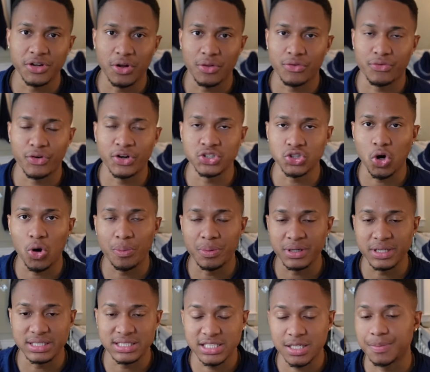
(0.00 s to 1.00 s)
you know, the French
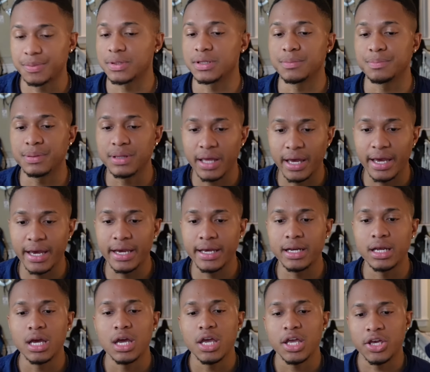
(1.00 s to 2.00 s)
Open is typically
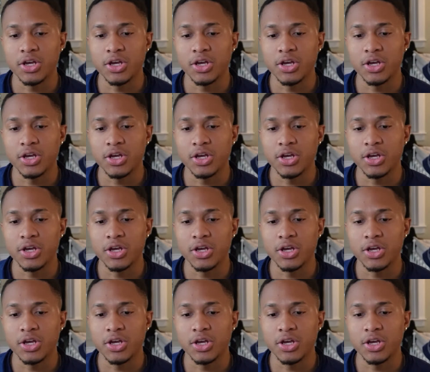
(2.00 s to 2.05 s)
played.